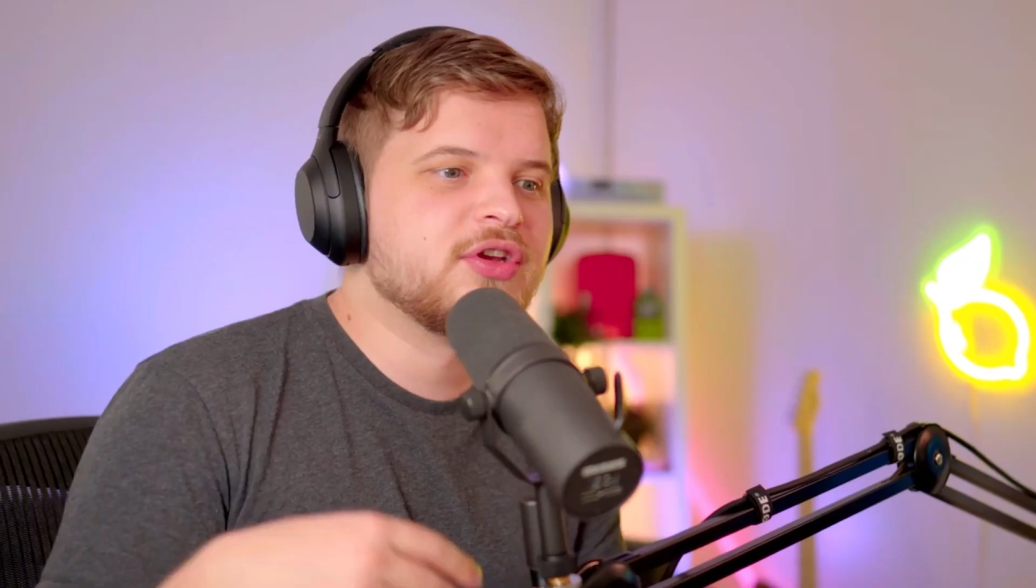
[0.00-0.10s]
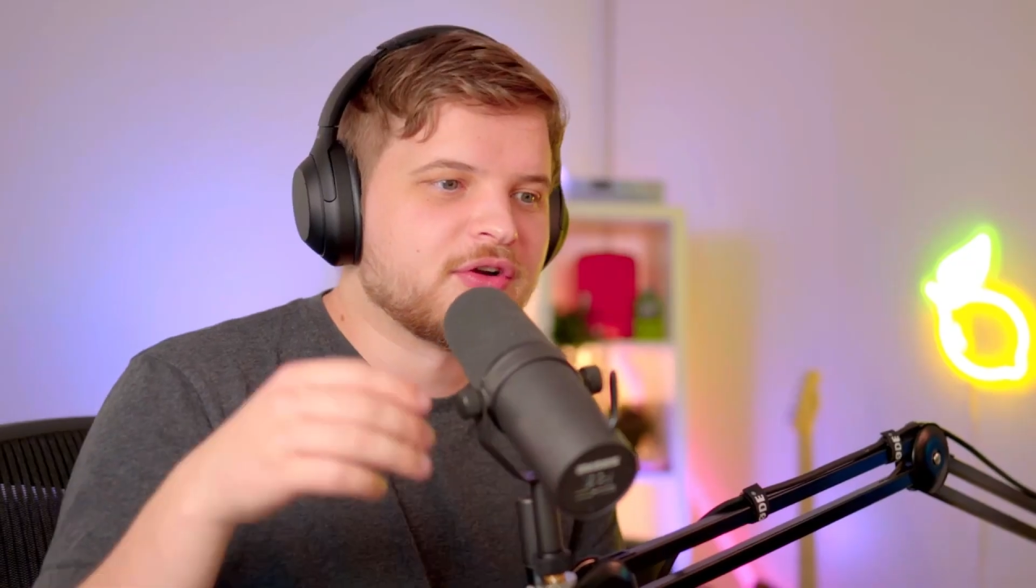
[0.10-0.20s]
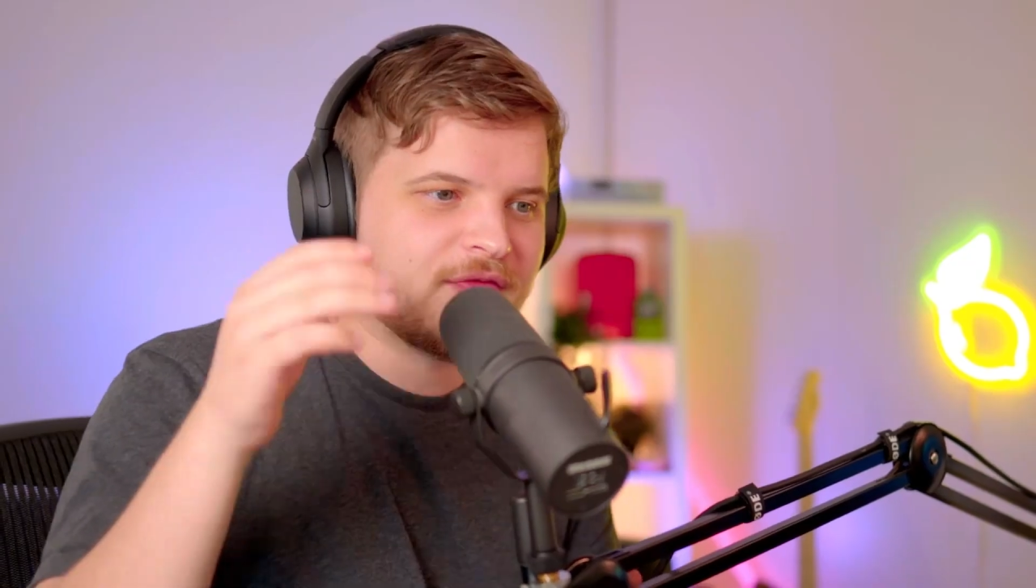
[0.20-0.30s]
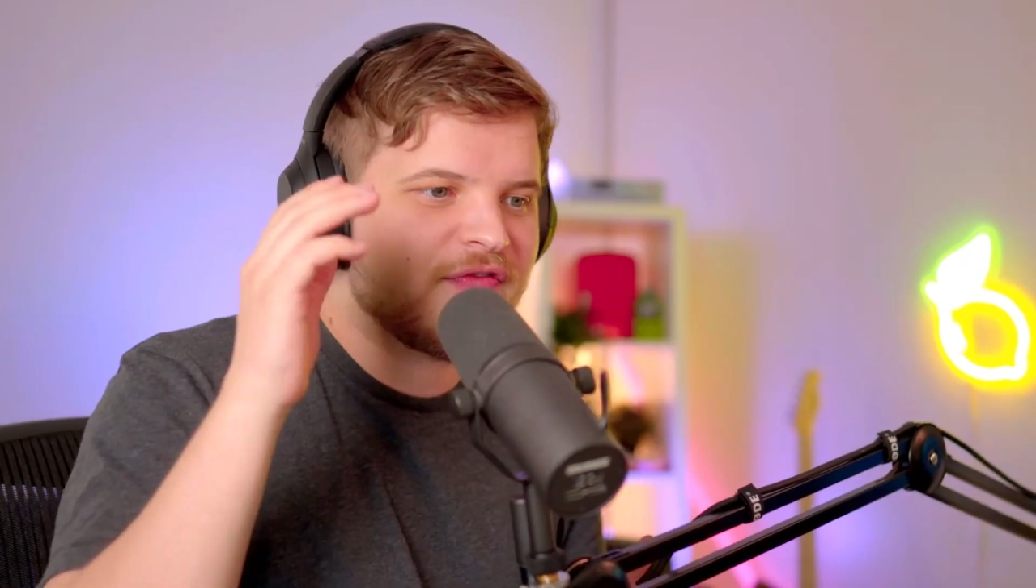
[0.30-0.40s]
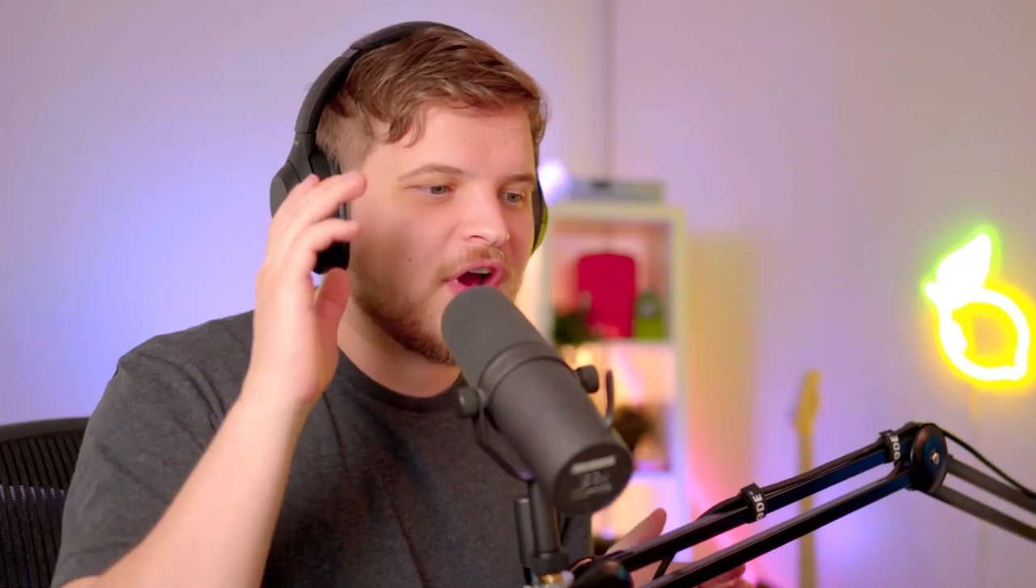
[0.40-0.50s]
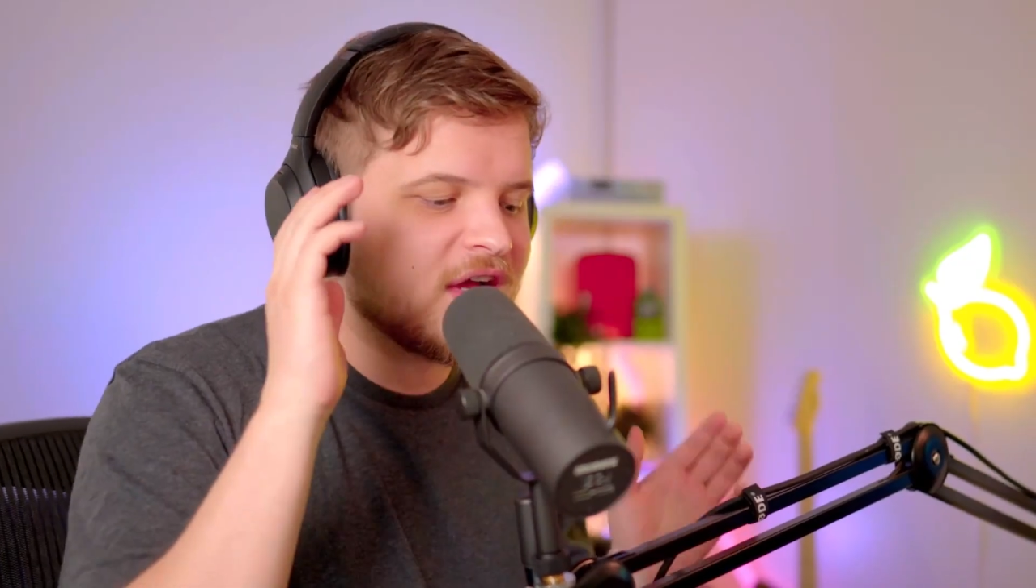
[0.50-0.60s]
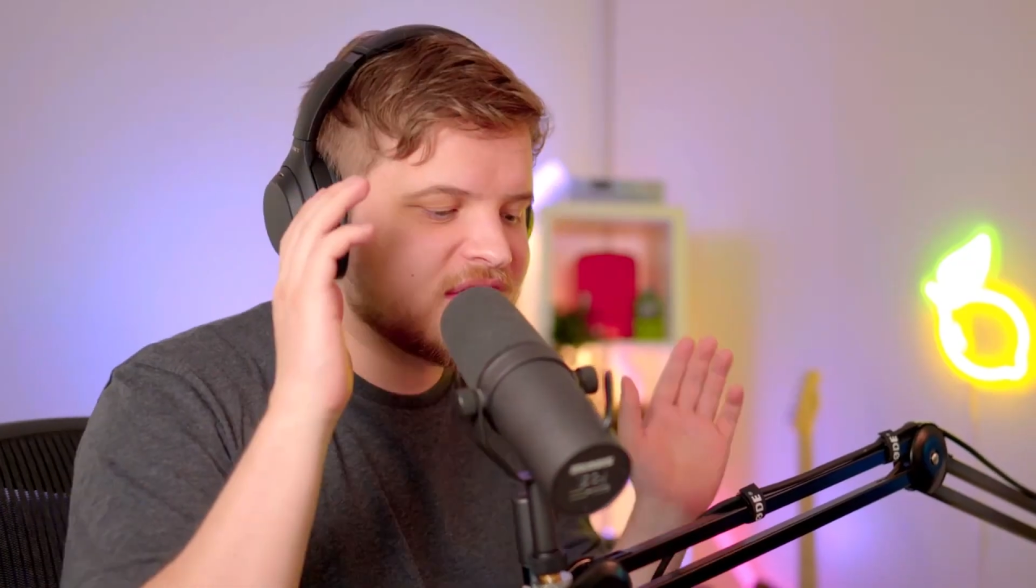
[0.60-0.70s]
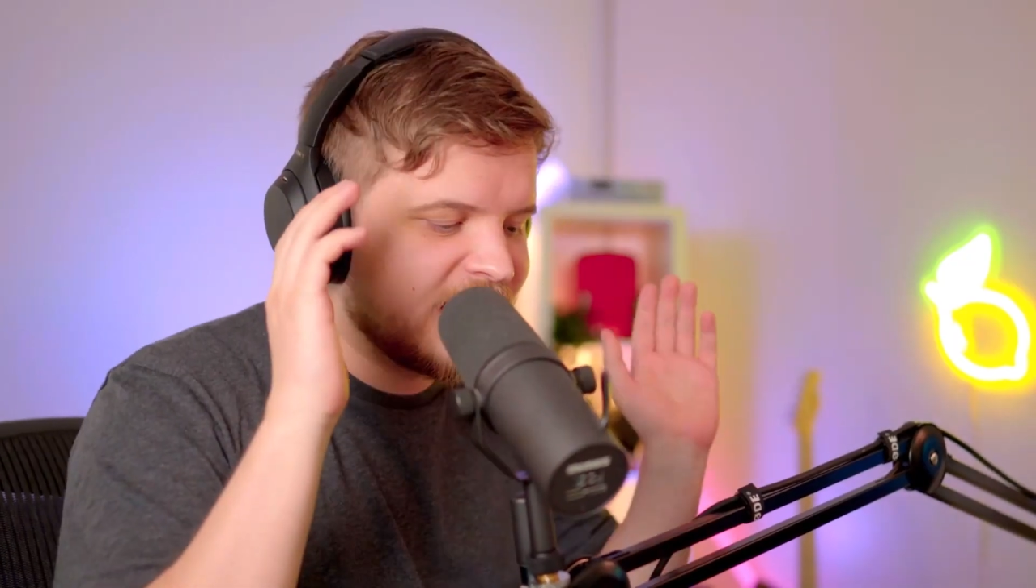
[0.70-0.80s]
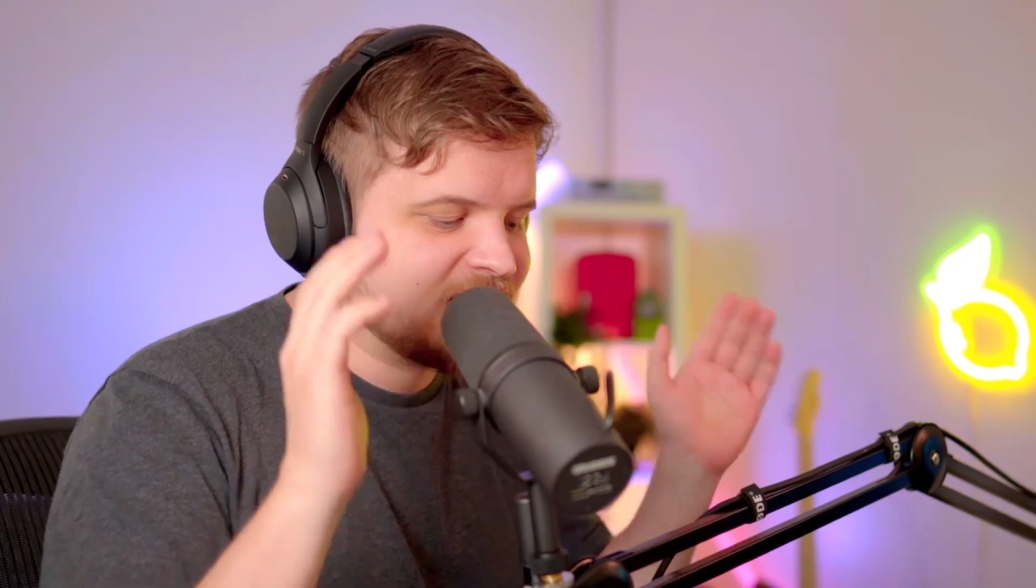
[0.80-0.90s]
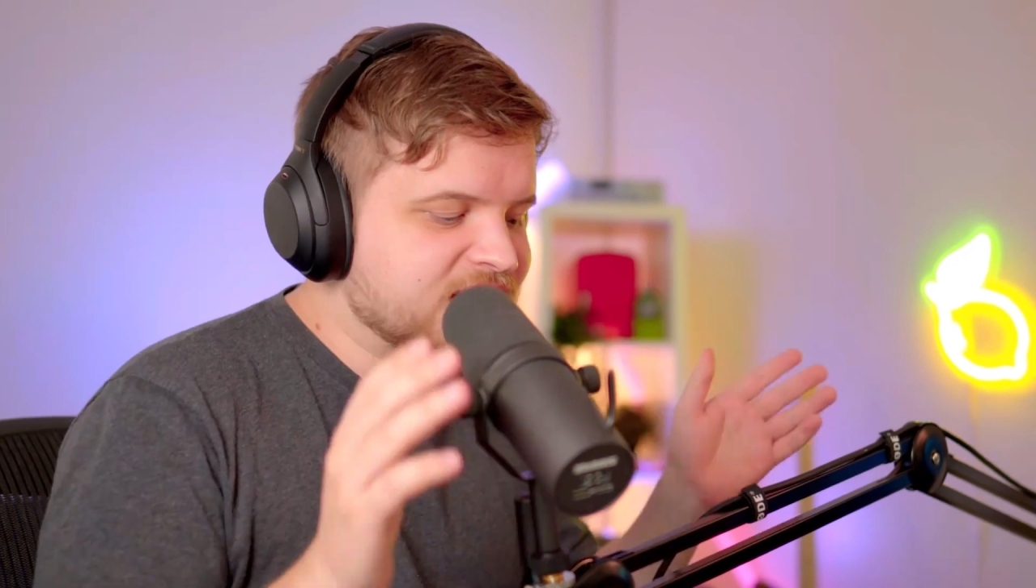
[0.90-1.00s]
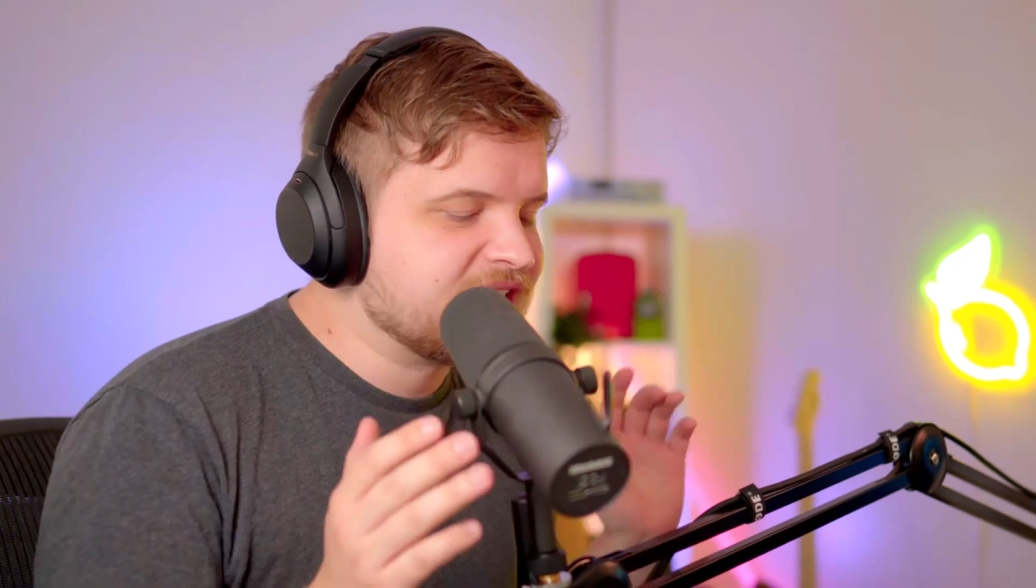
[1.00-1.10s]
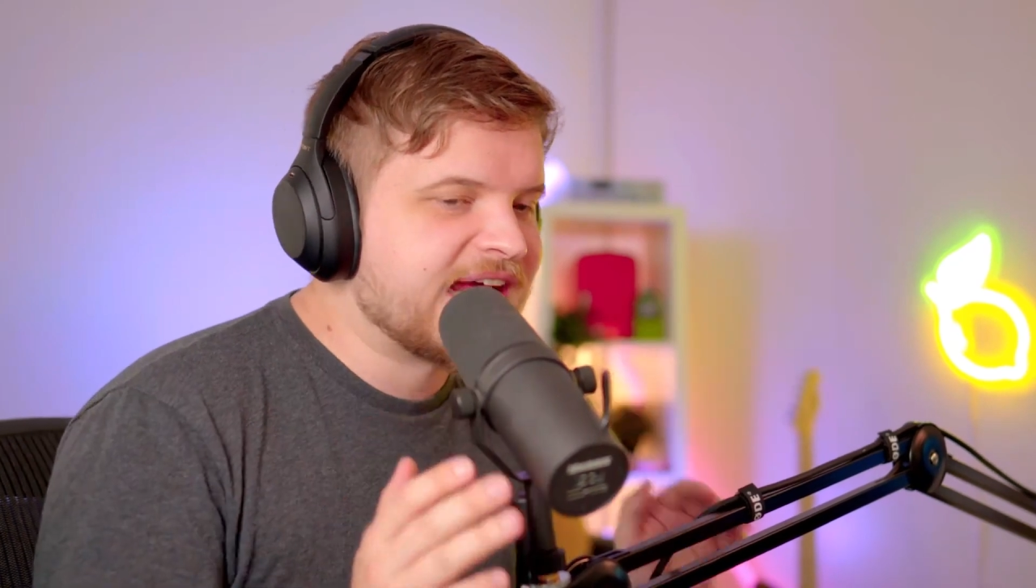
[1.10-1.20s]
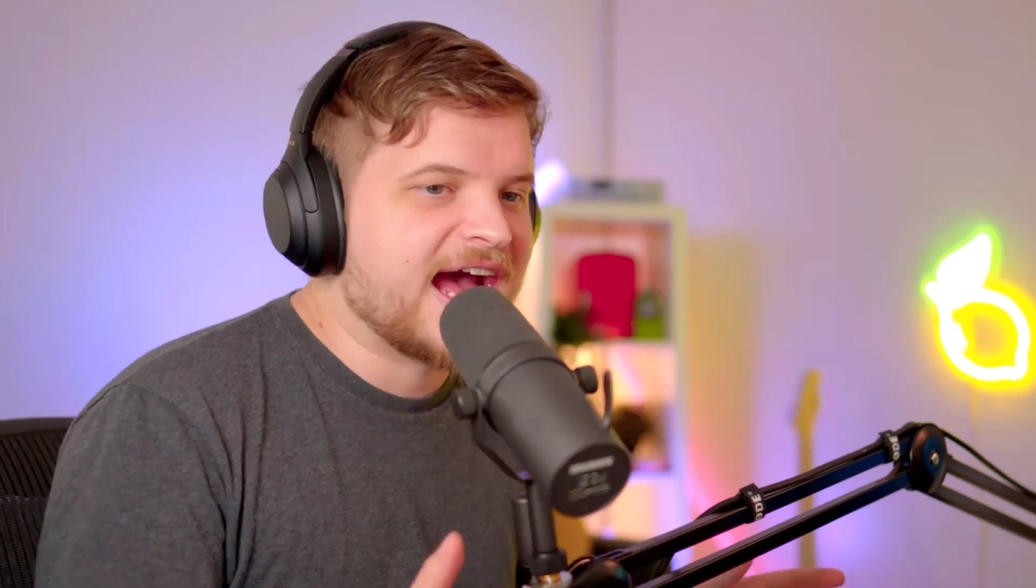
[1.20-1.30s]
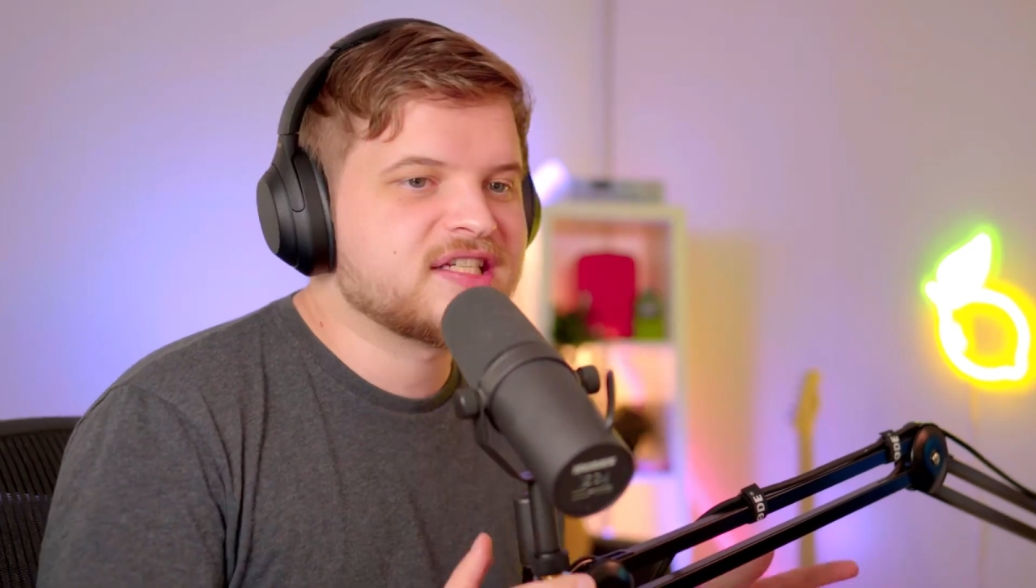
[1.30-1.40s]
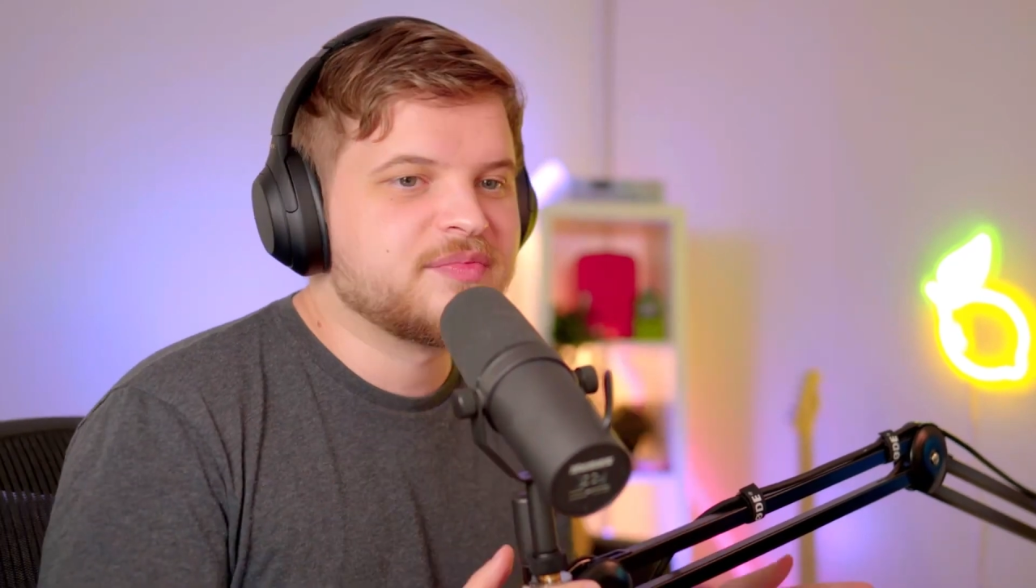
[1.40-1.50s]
Your first instinct has